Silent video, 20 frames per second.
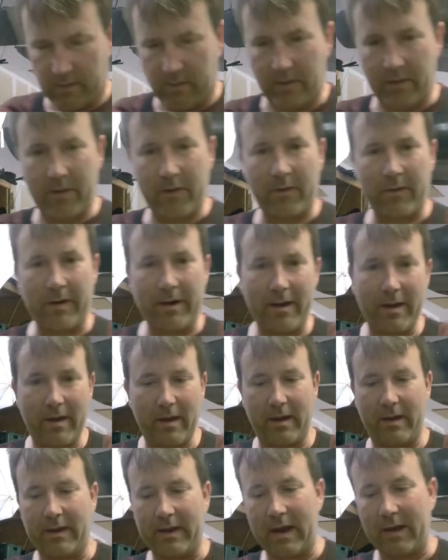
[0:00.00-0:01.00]
All
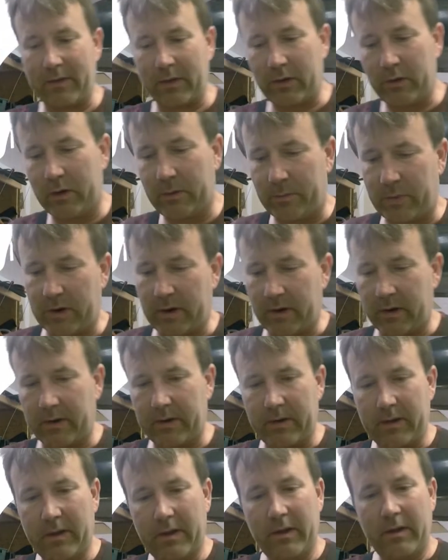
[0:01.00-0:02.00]
right, now the good part.
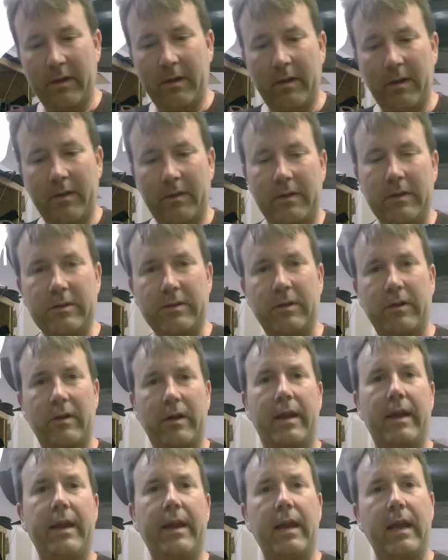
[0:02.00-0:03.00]
These are
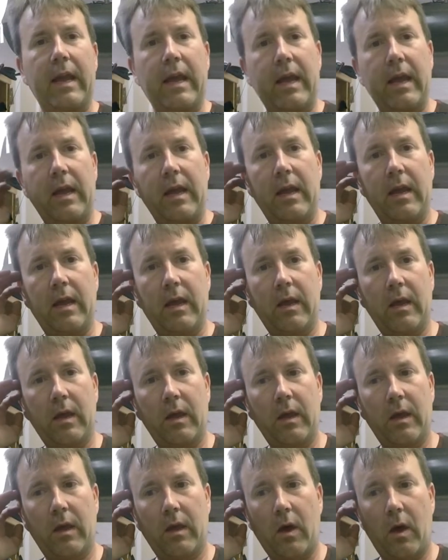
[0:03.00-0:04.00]
AA
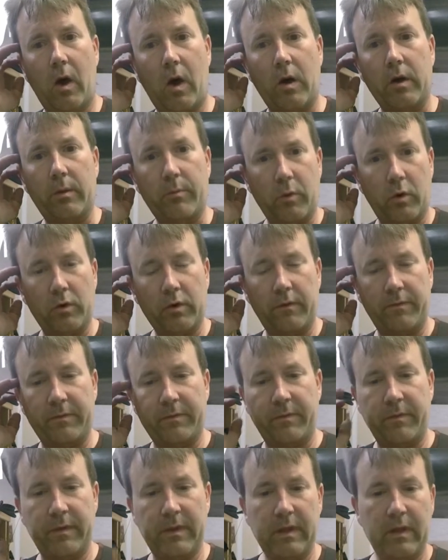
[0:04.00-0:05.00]
automotive
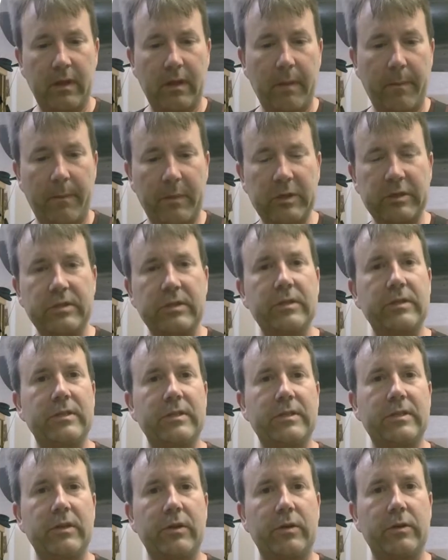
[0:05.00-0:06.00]
pistons and
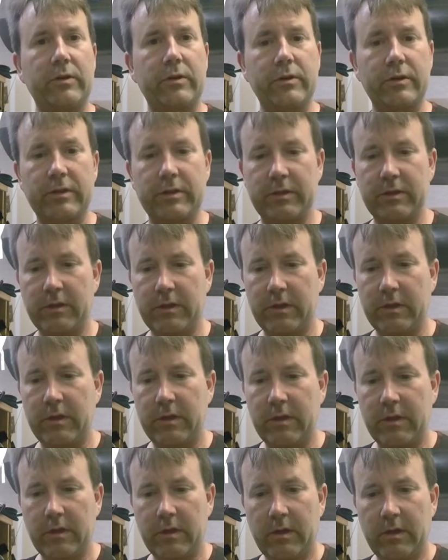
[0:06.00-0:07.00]
cylinders.
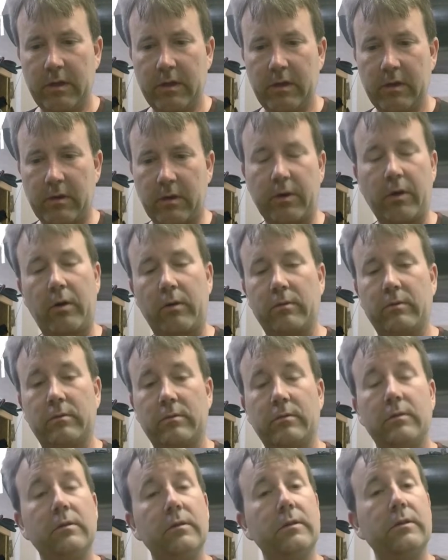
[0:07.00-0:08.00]
Or no,
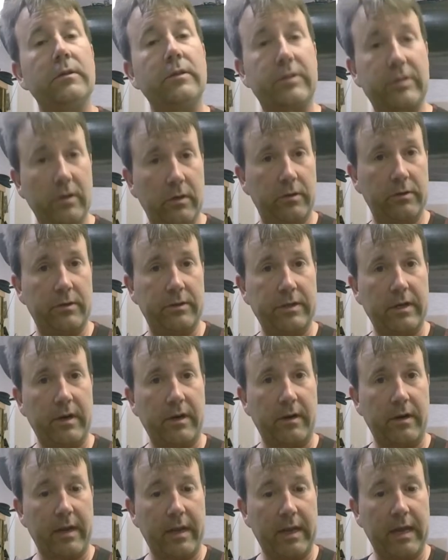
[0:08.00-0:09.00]
the cylinders
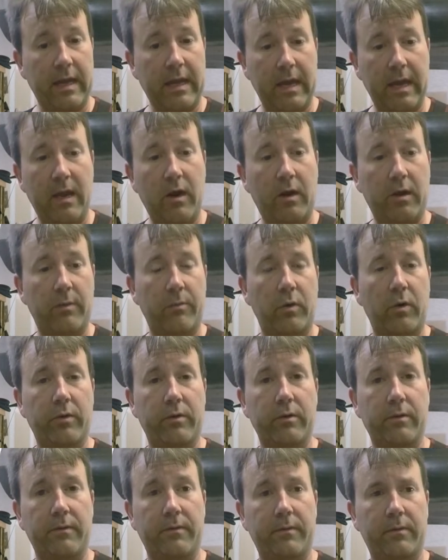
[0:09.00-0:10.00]
are AA
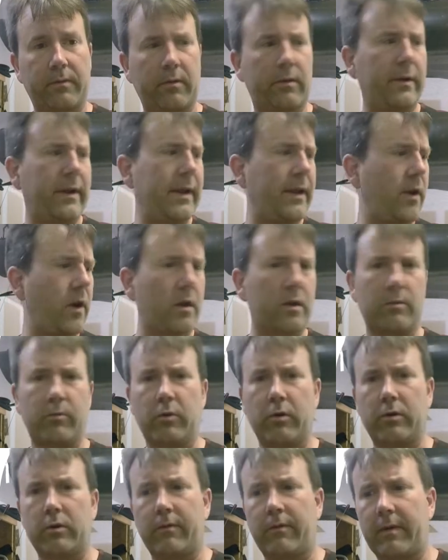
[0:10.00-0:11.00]
automotive, or A
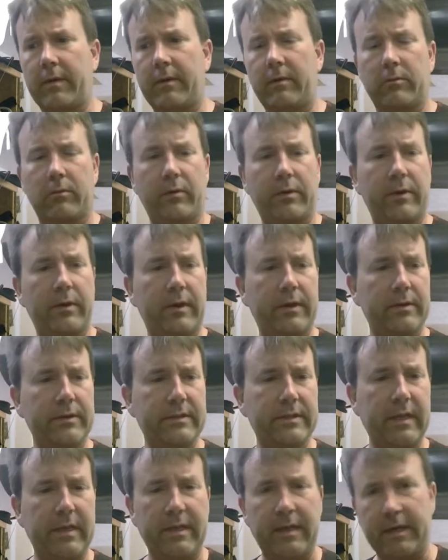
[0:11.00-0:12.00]
automotive. I don't really know how to
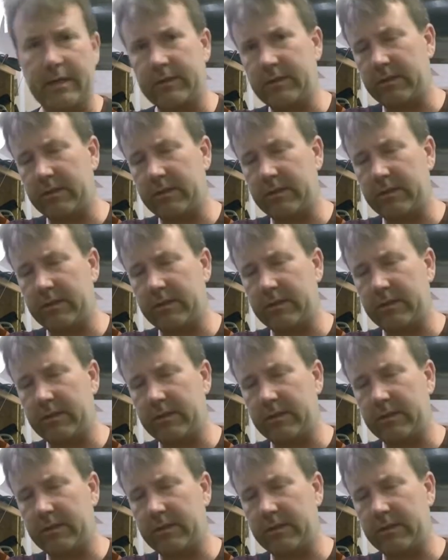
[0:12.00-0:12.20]
say that. It's